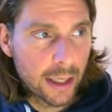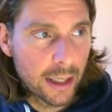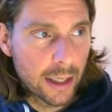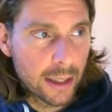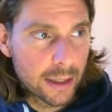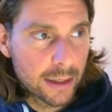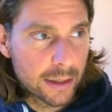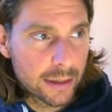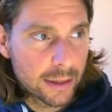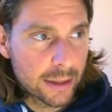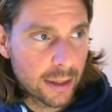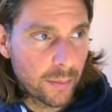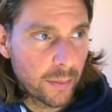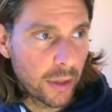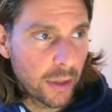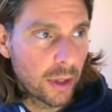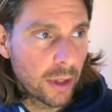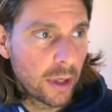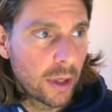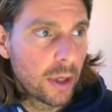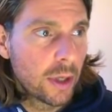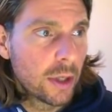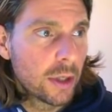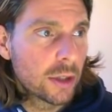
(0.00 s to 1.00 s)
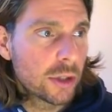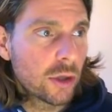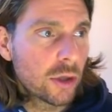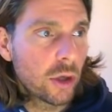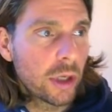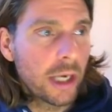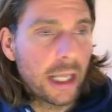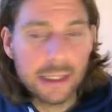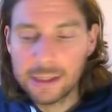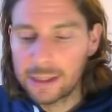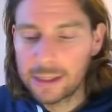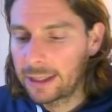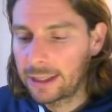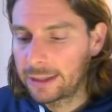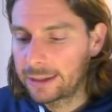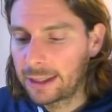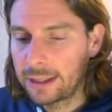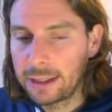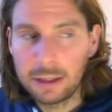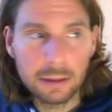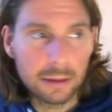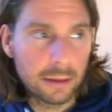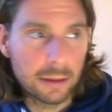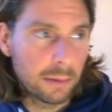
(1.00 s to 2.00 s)
simple. So let's
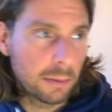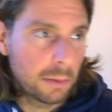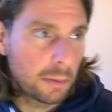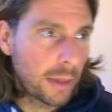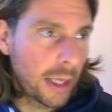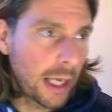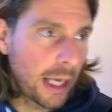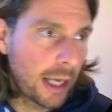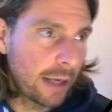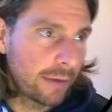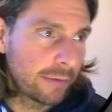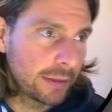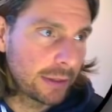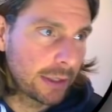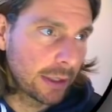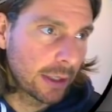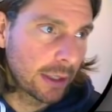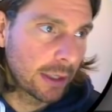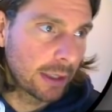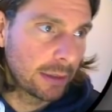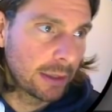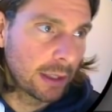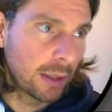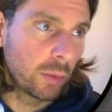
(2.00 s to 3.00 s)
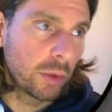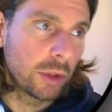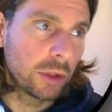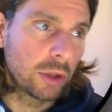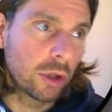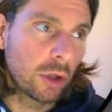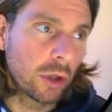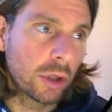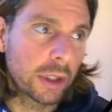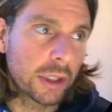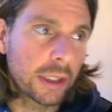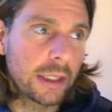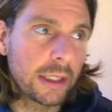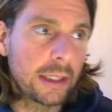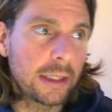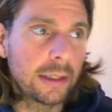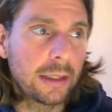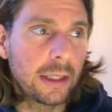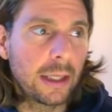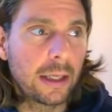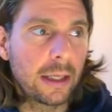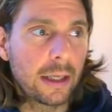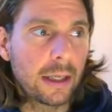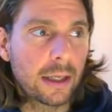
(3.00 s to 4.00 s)
delete everything that we don't read
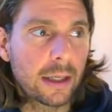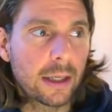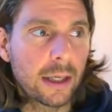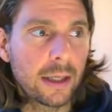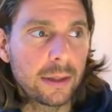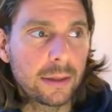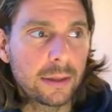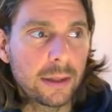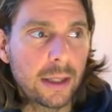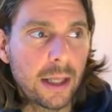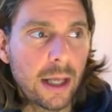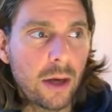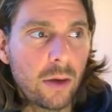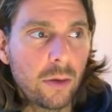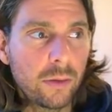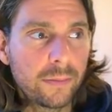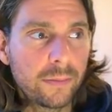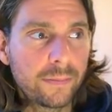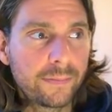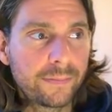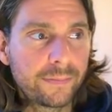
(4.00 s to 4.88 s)
right now.